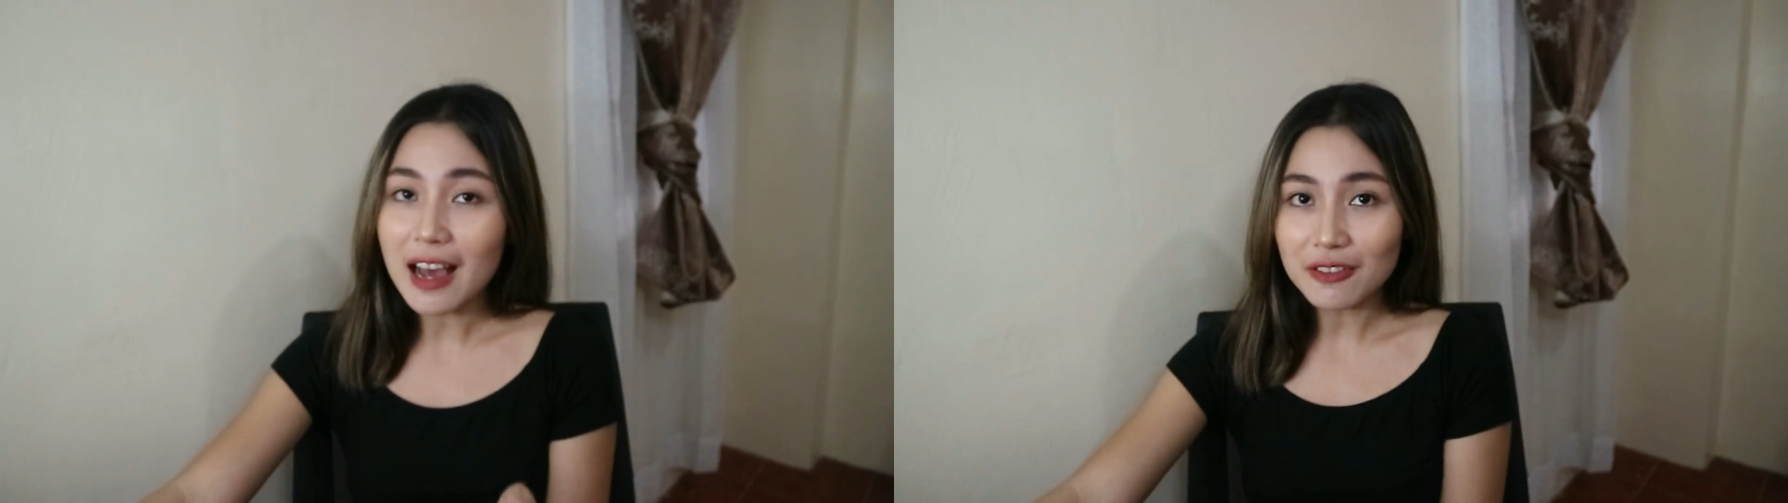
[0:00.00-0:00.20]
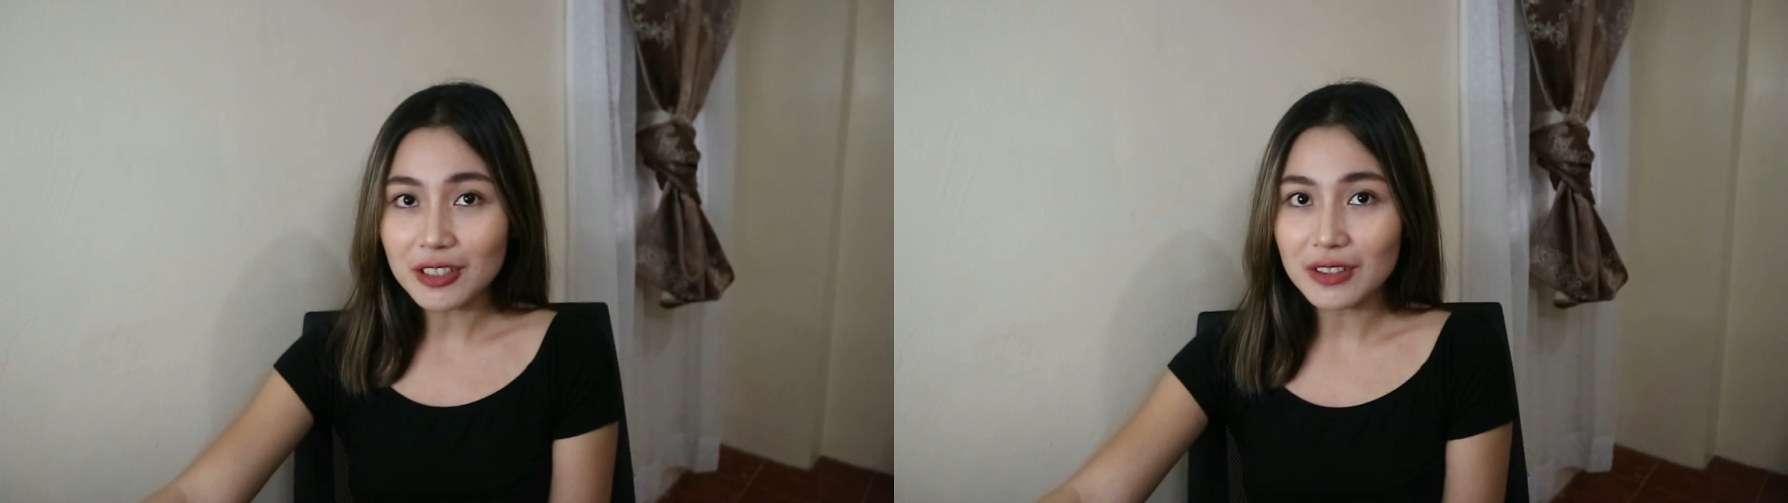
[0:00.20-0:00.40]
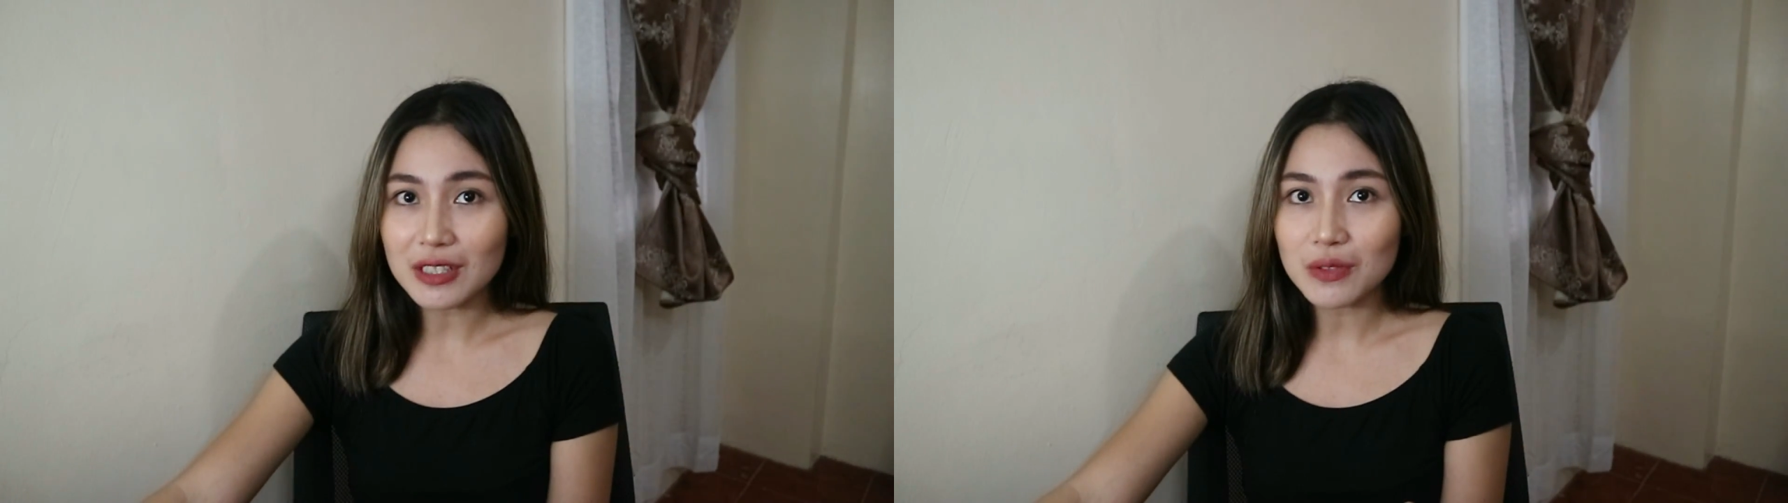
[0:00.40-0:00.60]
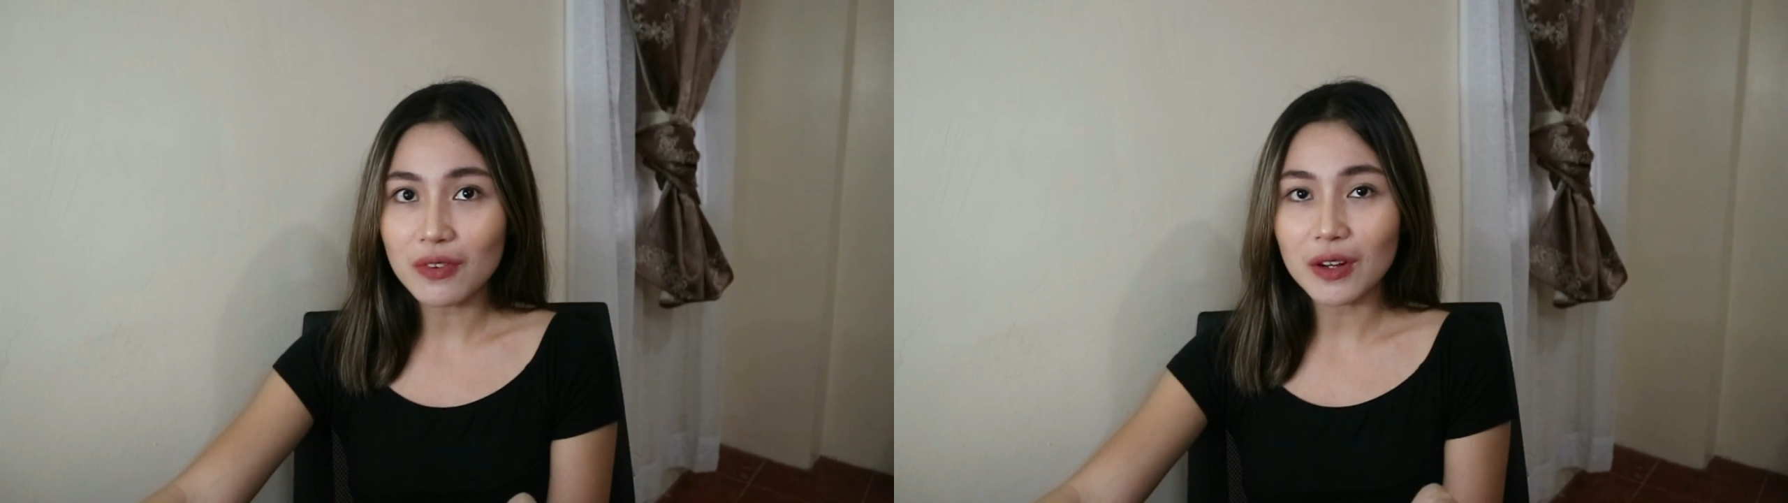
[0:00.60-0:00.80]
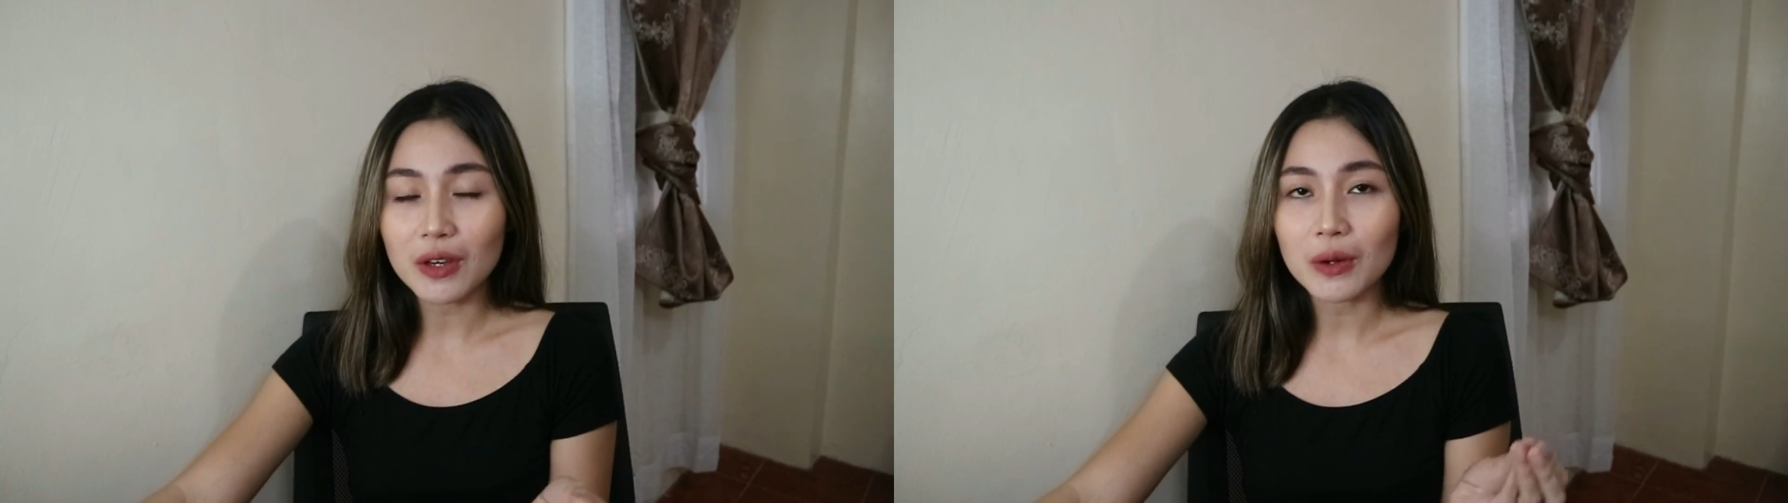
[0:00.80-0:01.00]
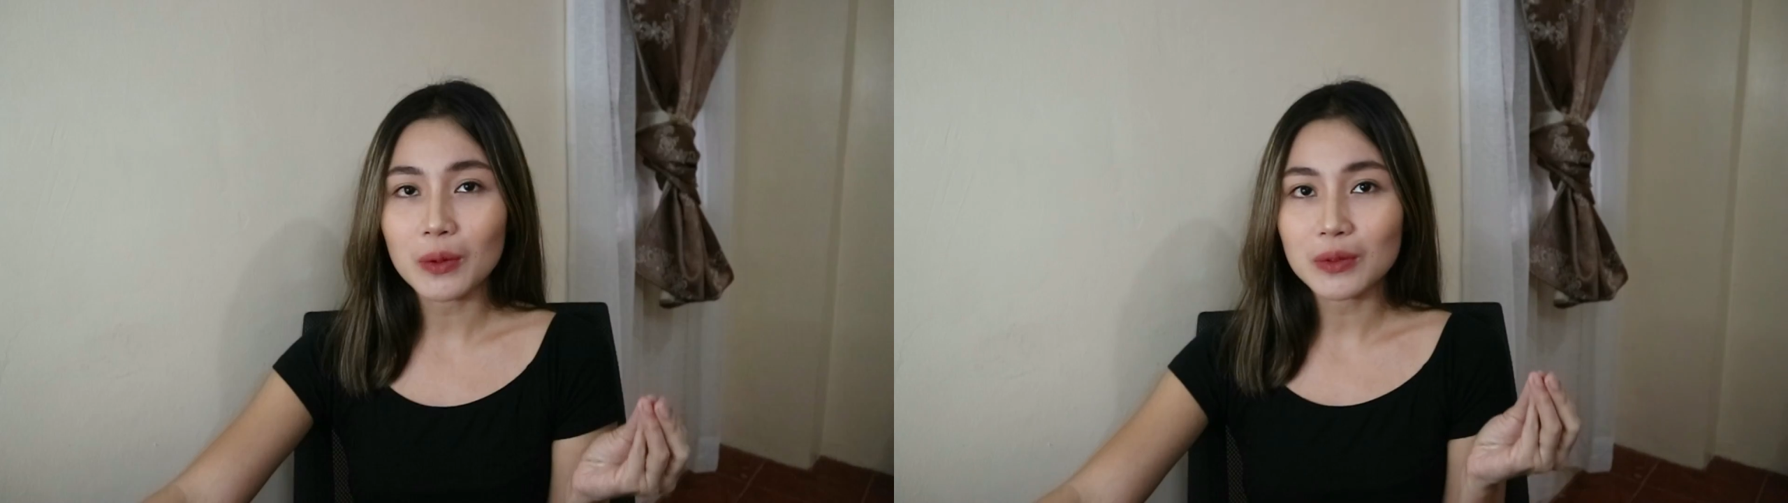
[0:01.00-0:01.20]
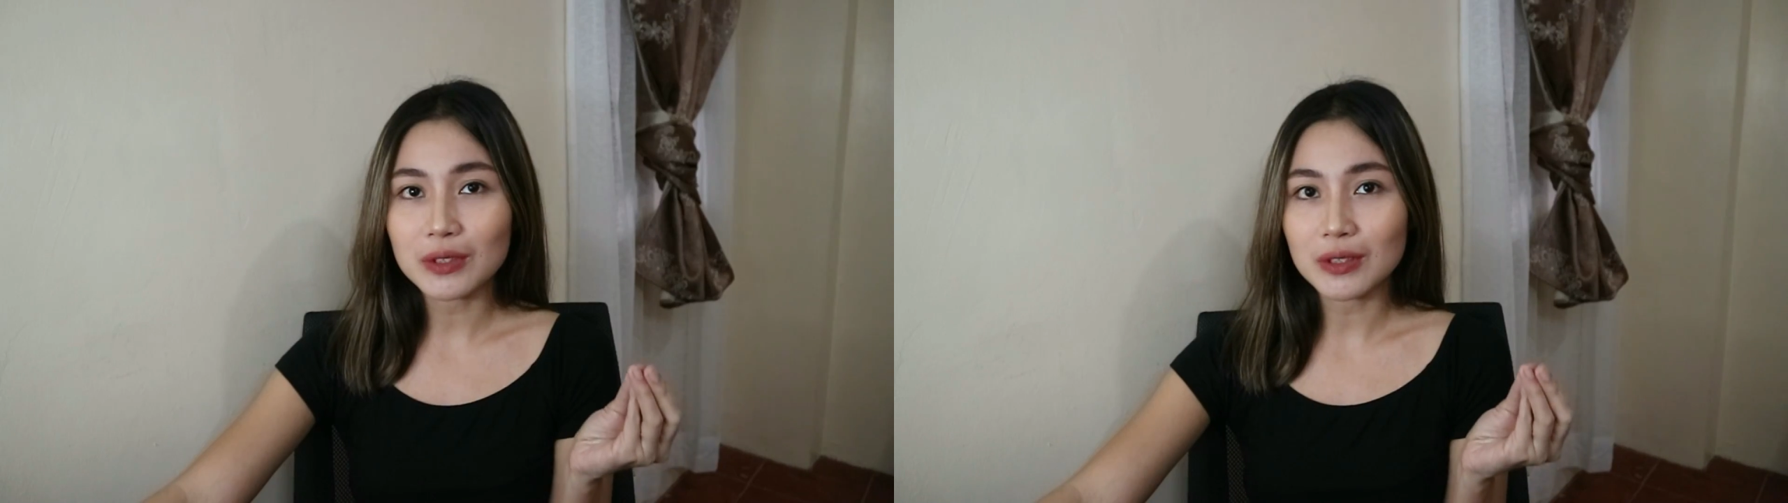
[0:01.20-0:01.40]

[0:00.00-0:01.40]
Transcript: after this video,